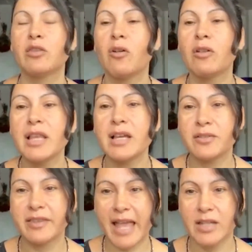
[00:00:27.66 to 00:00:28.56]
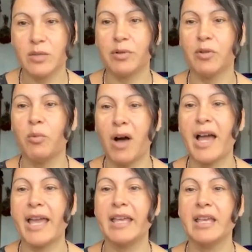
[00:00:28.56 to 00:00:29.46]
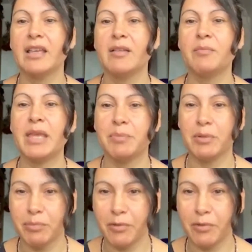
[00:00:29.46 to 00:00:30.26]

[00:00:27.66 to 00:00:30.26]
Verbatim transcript: Totally understandable why people